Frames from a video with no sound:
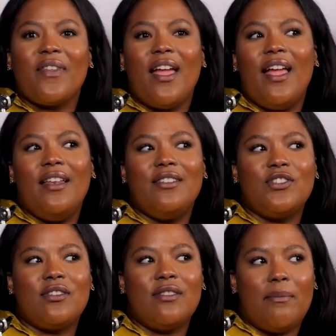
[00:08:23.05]
And
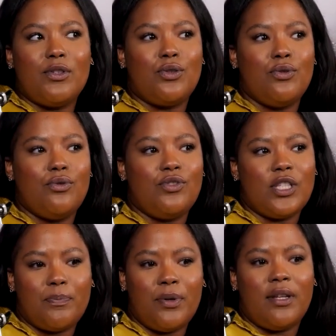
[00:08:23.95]
just number two,
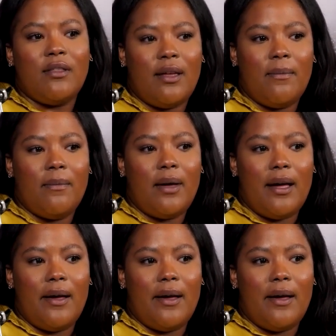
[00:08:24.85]
just putting them,